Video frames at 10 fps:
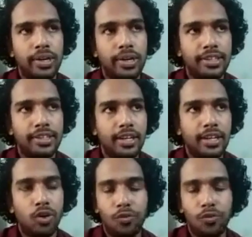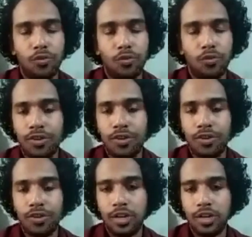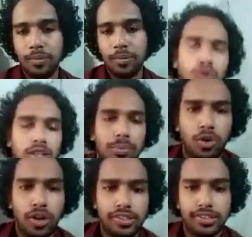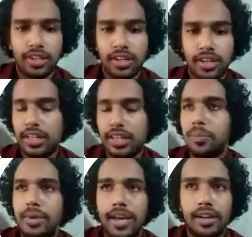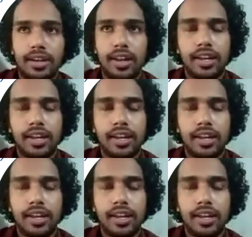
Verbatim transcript: C offers all the products in the bank, like